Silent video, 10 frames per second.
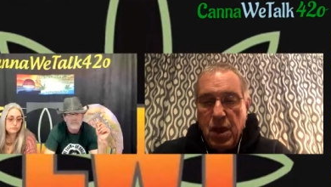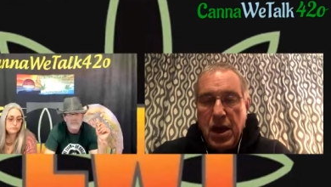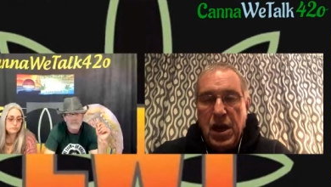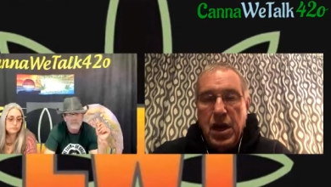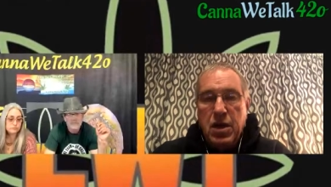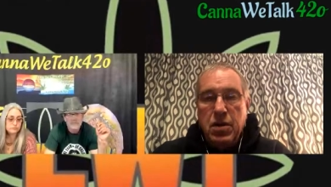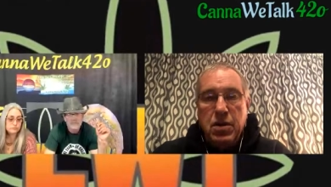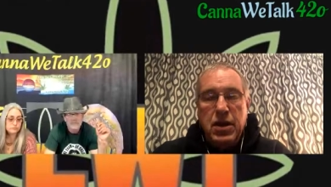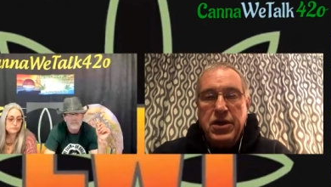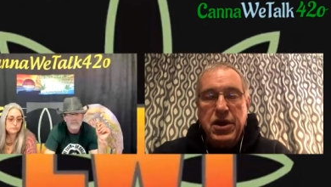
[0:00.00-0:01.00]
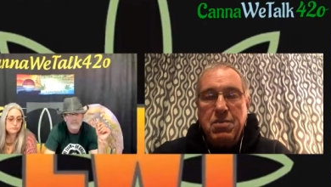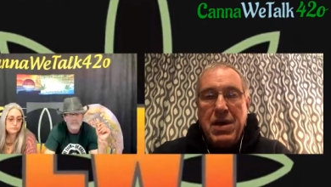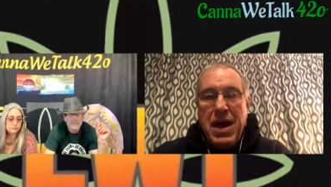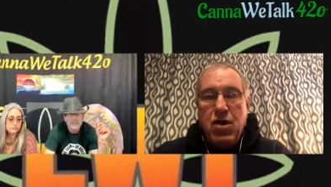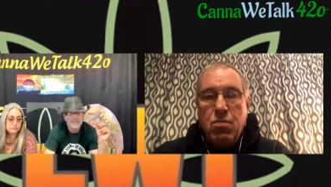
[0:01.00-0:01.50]
And it
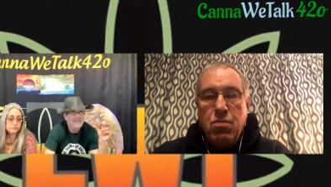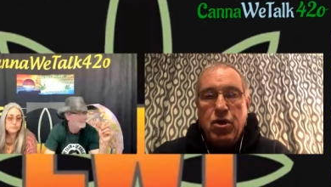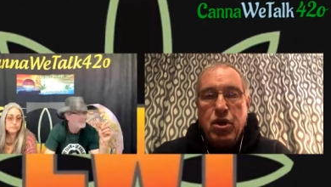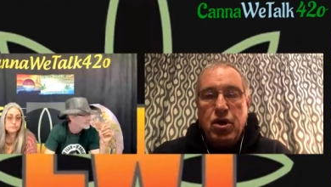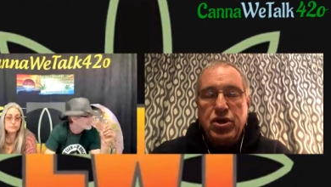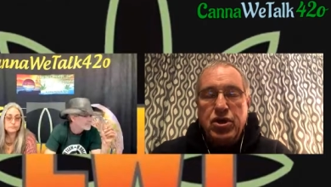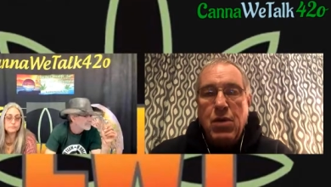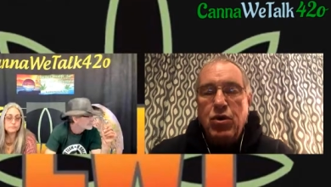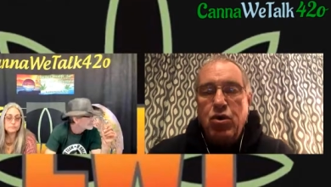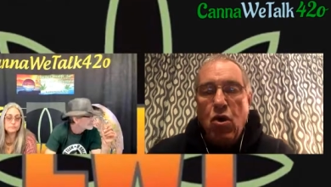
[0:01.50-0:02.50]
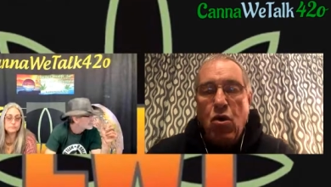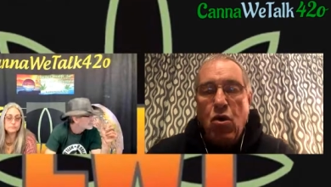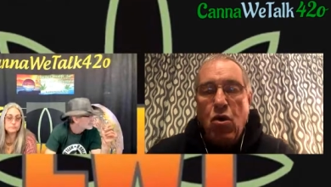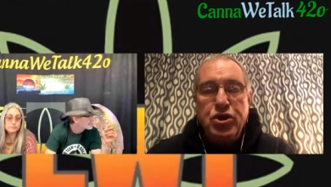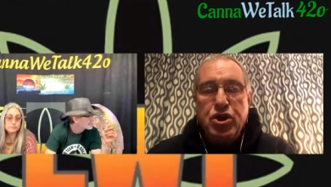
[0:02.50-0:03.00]
didn't matter because I would
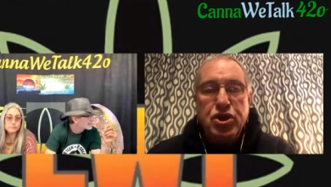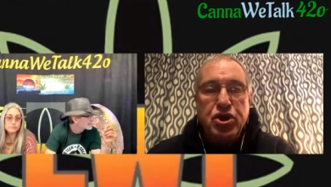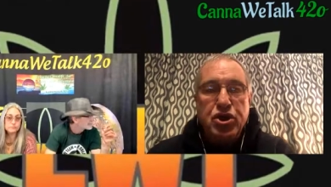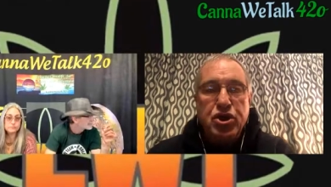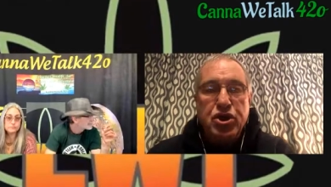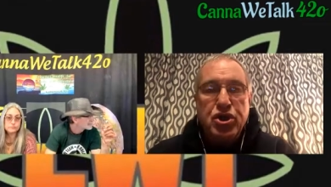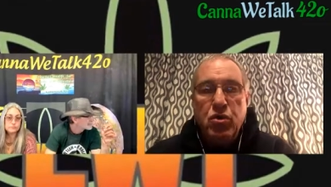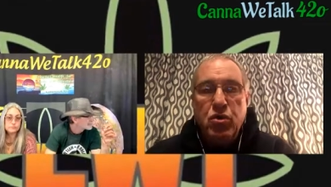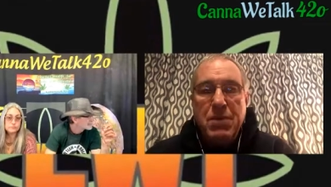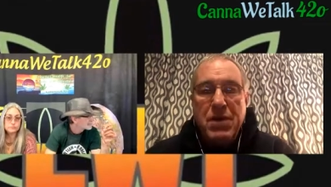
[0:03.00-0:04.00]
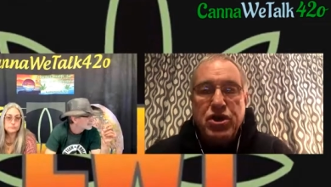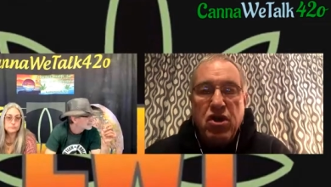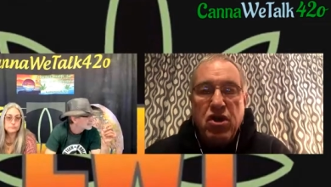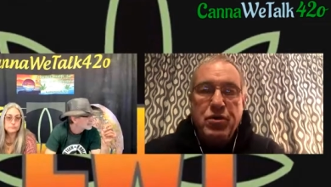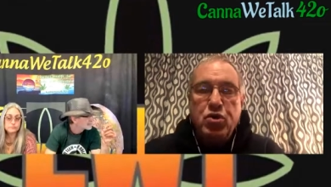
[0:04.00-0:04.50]
always just insinuate
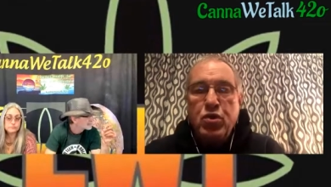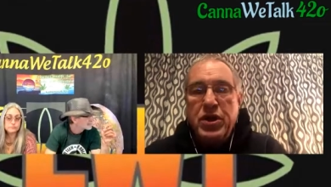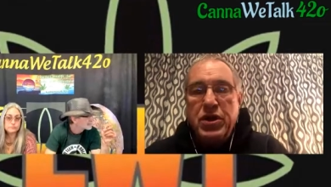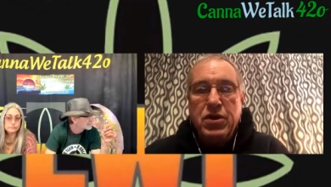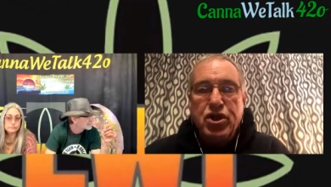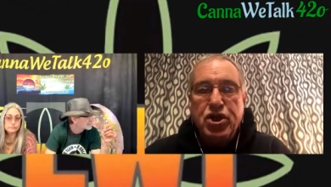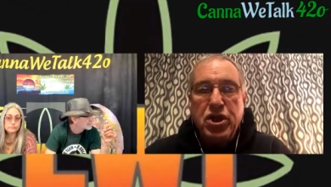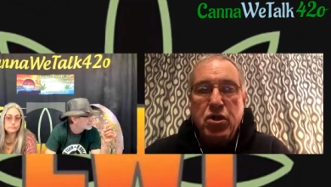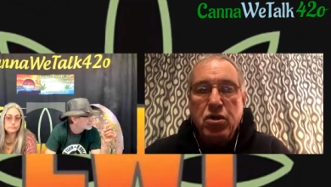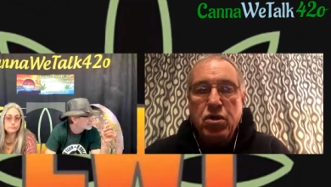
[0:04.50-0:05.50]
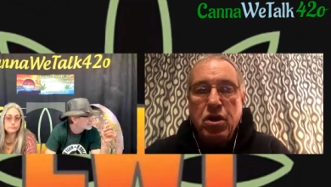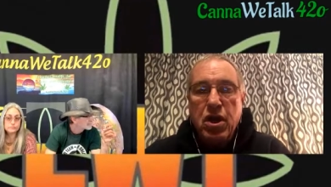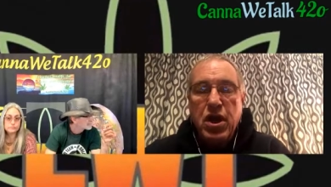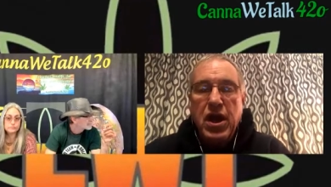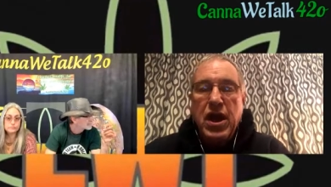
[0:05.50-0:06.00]
myself between the sitter
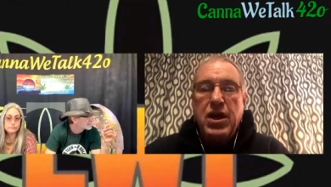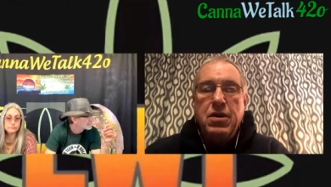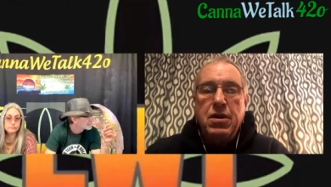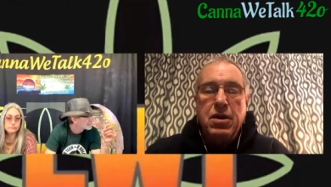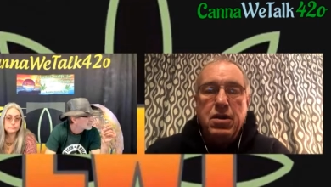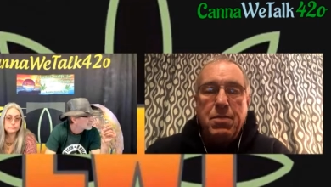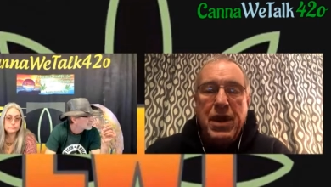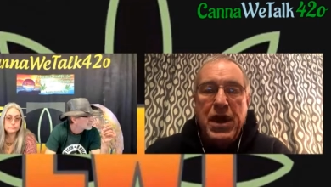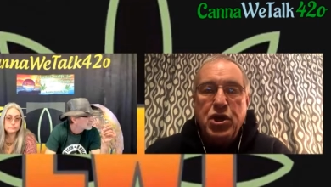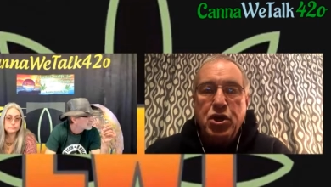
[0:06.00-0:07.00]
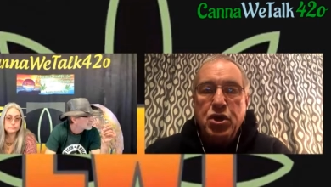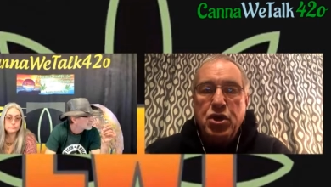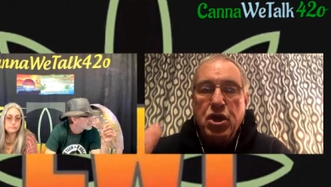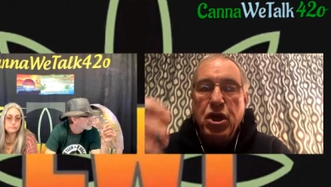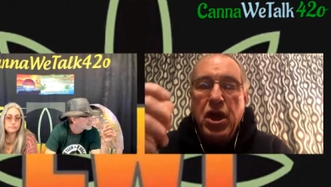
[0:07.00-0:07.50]
and the patient
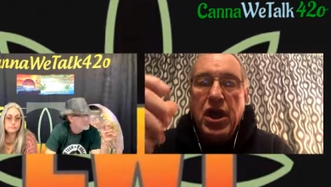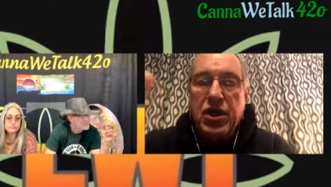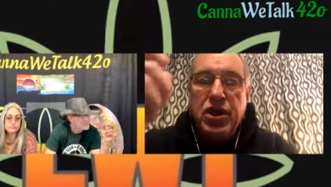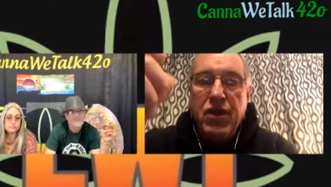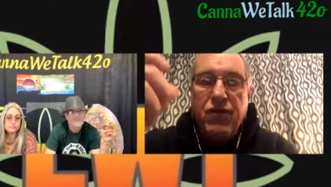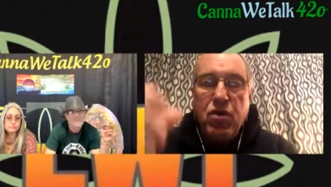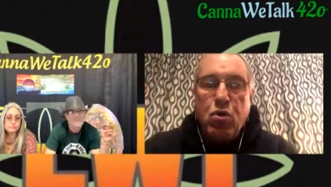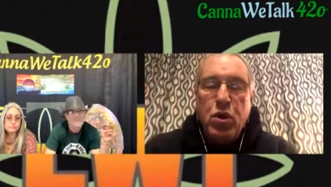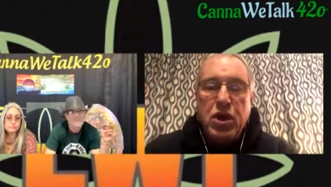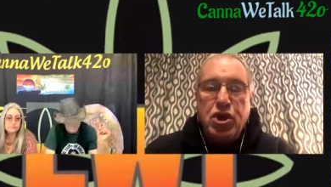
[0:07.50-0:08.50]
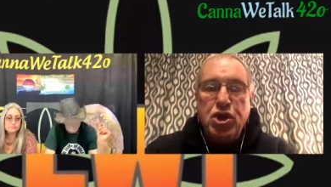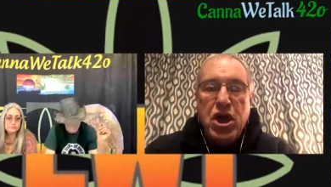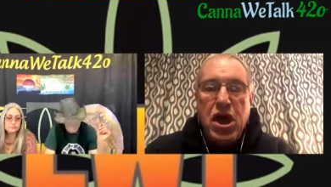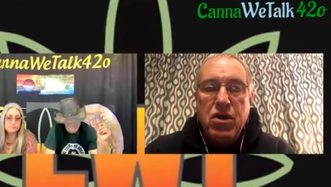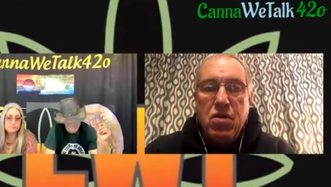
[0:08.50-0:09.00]
and give her a quick
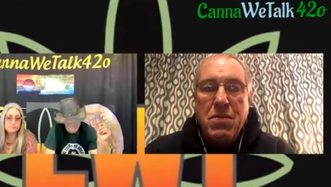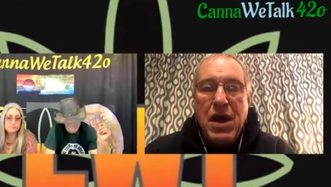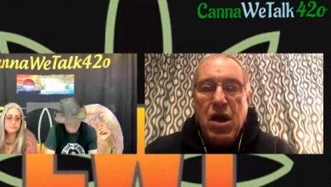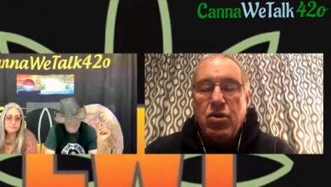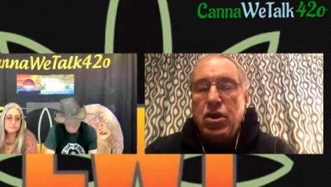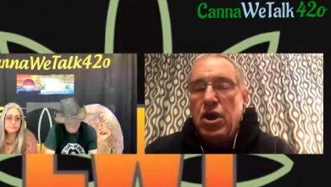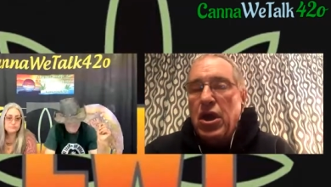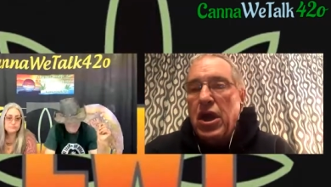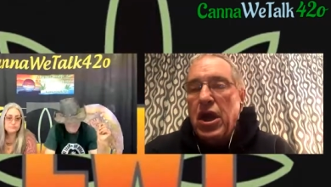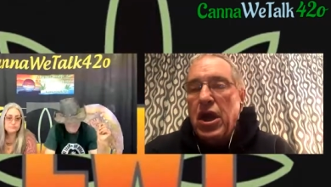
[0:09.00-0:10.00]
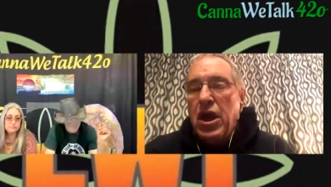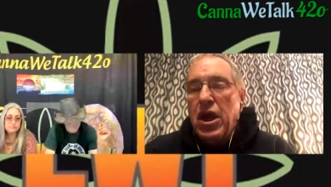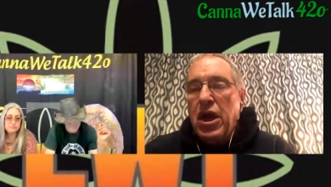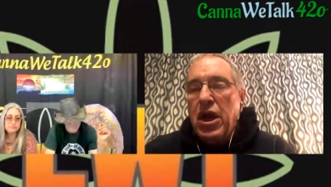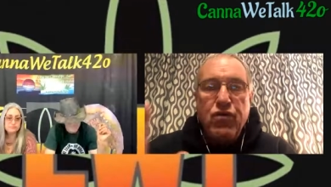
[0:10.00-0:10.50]
shot in her mouth. And
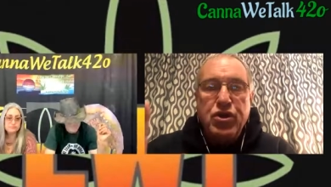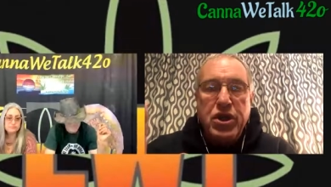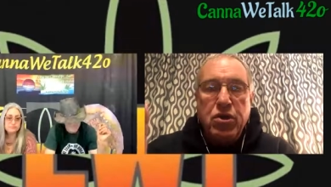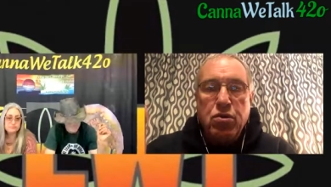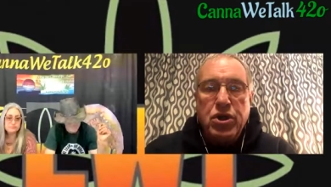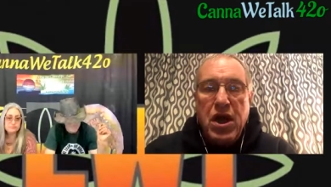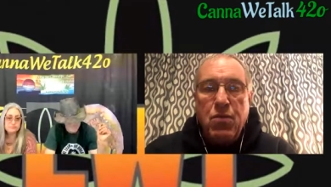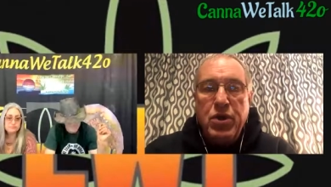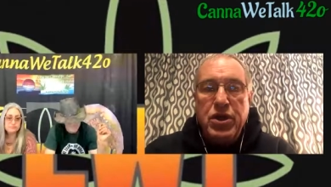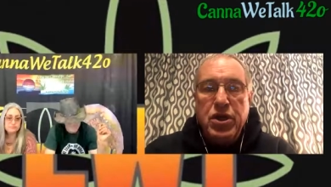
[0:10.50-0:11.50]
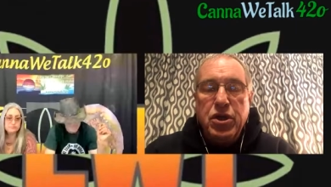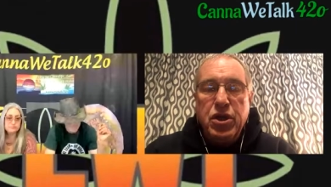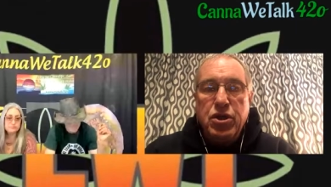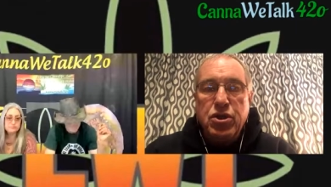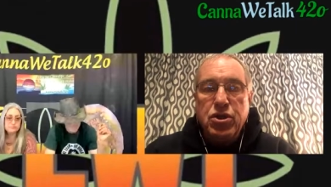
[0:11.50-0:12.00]
every single time we did
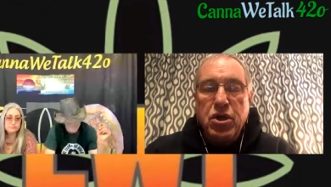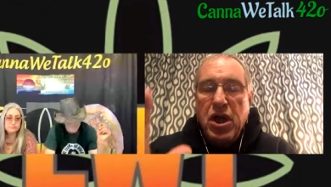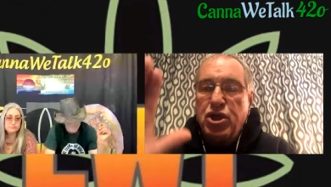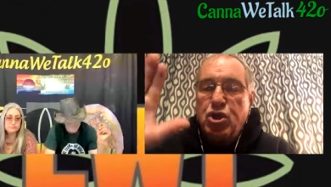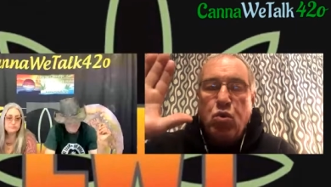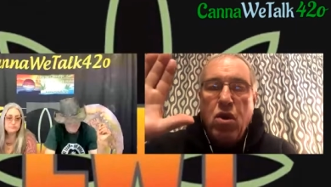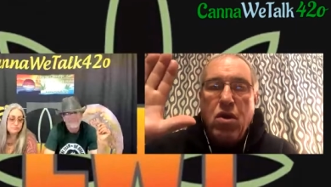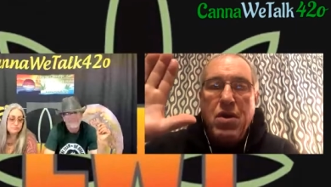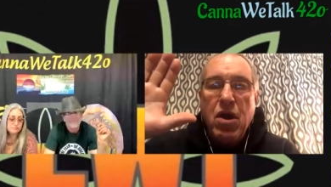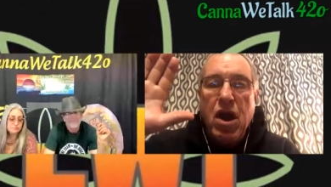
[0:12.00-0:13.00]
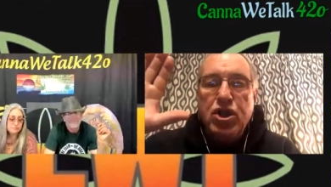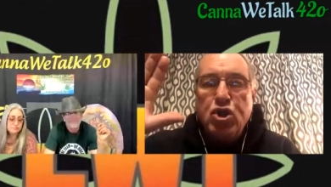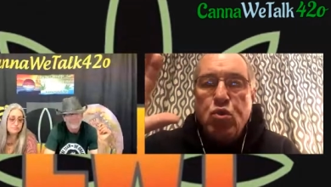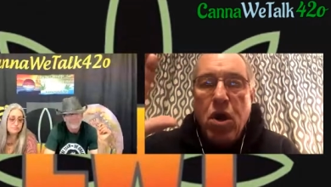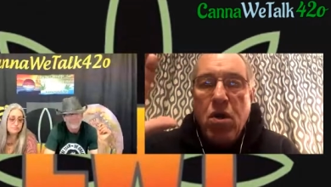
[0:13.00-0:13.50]
this, I swear
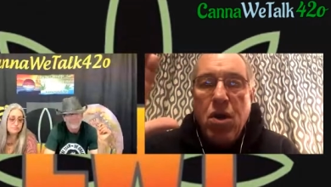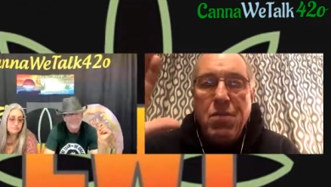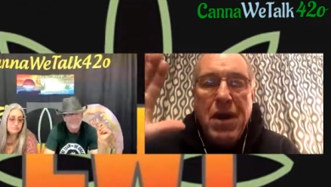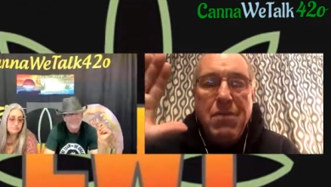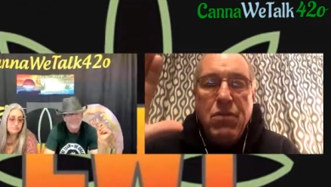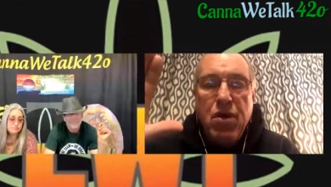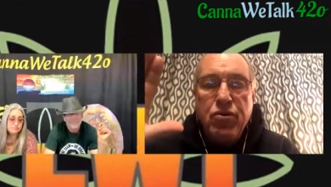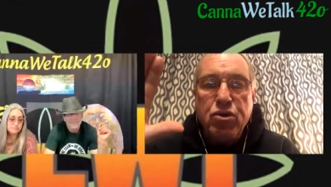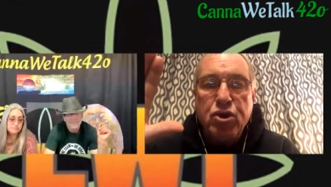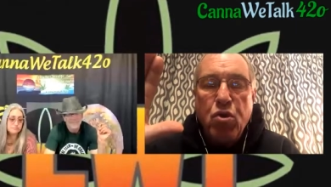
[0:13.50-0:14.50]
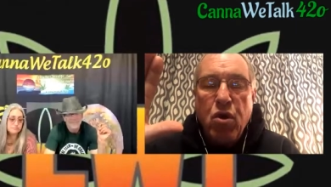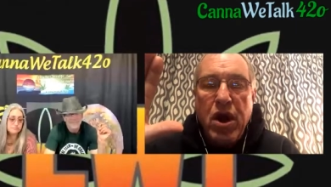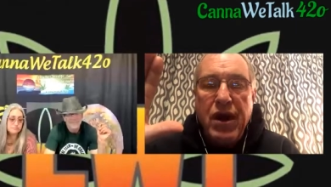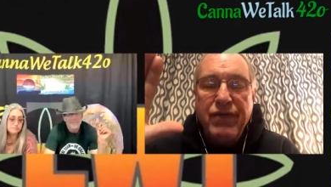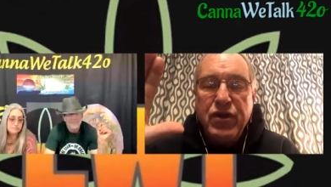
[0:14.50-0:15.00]
on my mother's
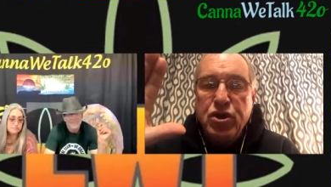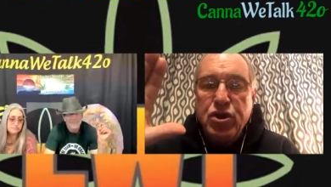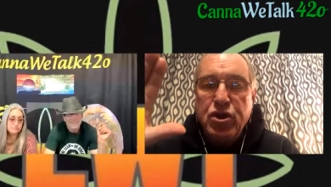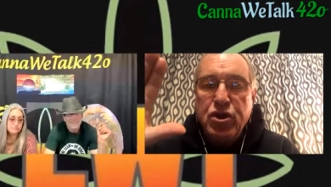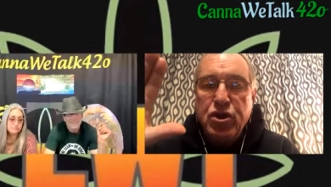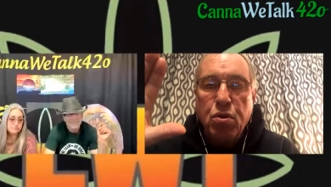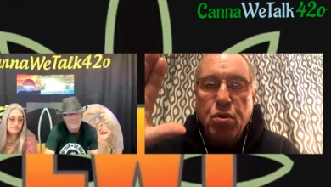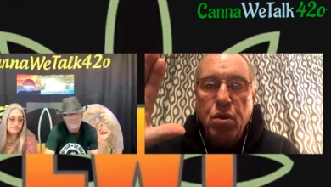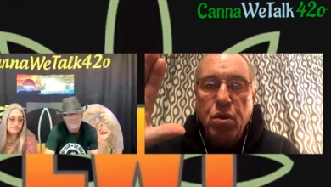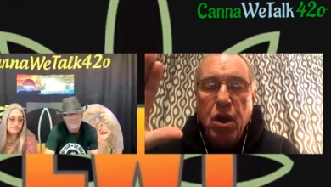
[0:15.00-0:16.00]
grave, this is true,